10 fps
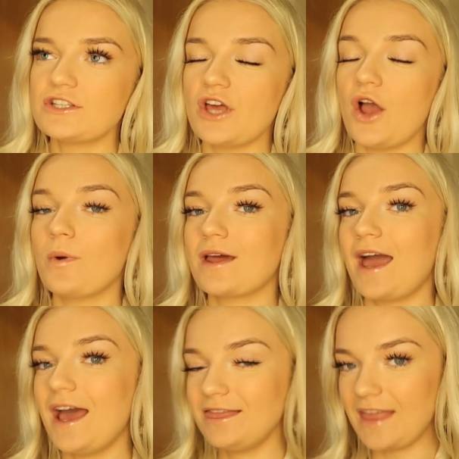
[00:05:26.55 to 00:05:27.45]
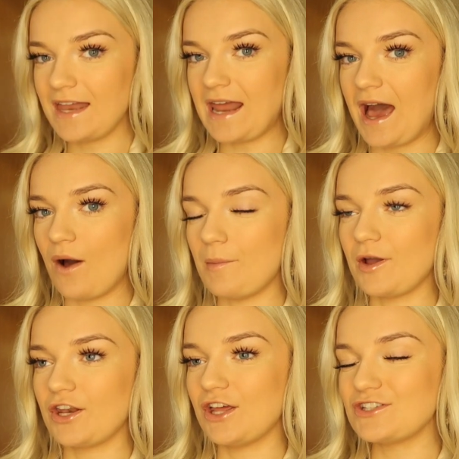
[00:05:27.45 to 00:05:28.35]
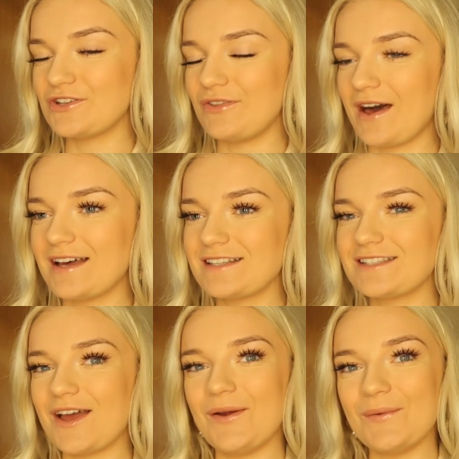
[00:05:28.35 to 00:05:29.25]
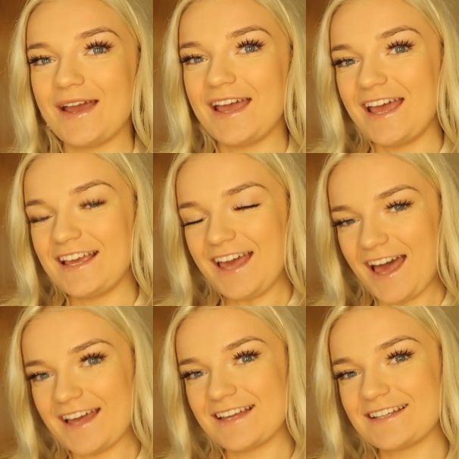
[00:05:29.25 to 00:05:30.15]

So we're gonna head there now and we're gonna do that. So yeah.